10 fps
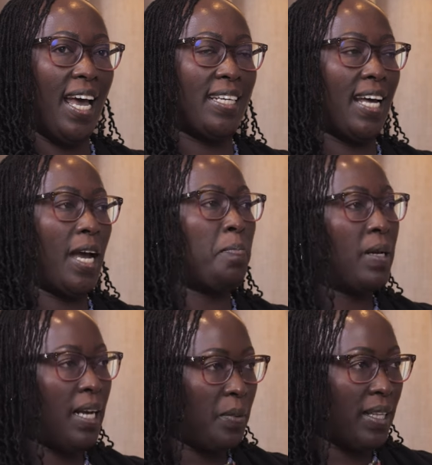And I
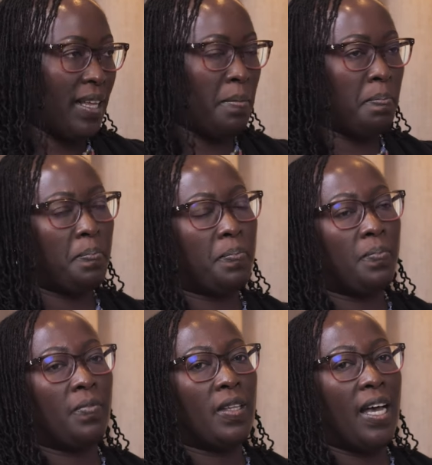play with them
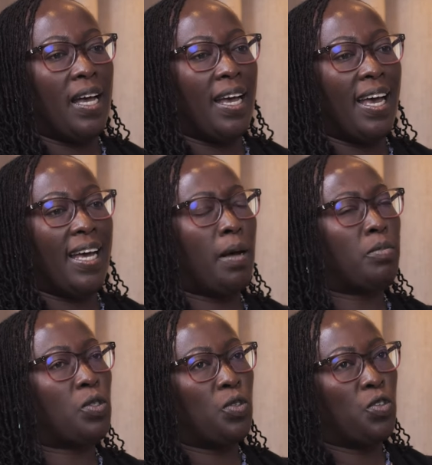and
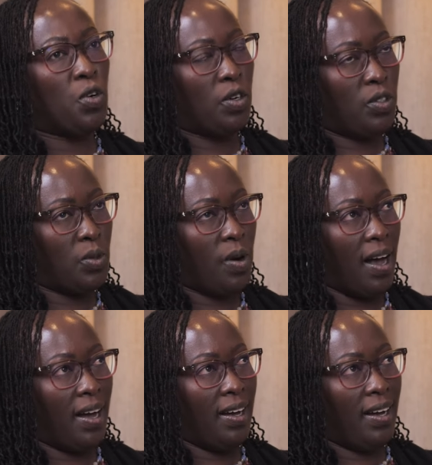I'm so drawn to
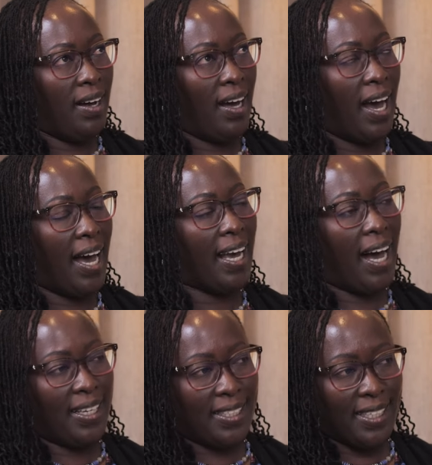her. I
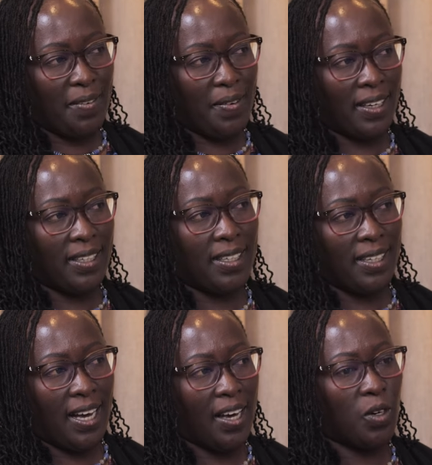ask if
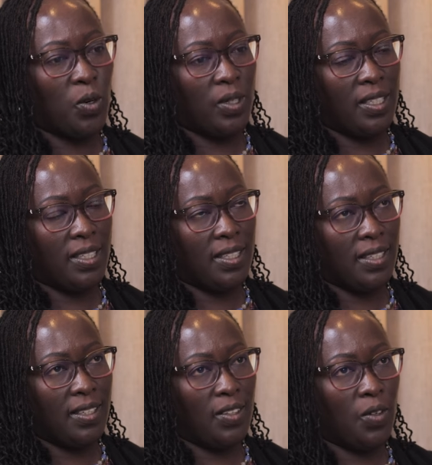I could,
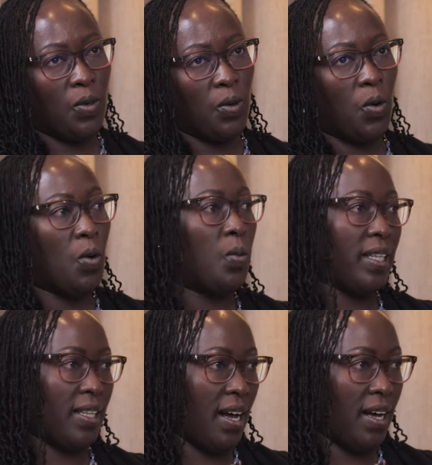you know, go
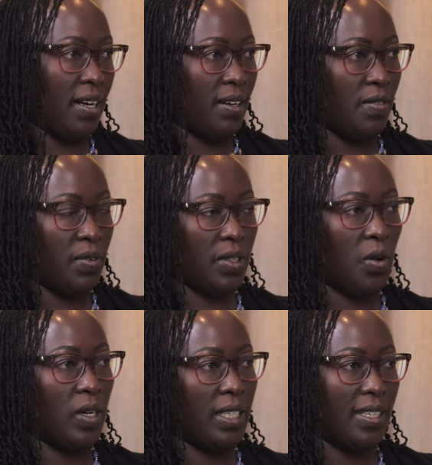with her for the
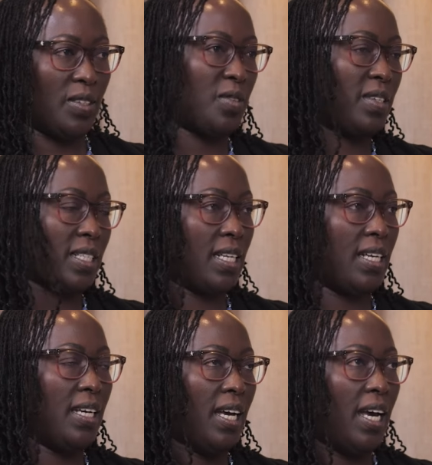holidays, obviously.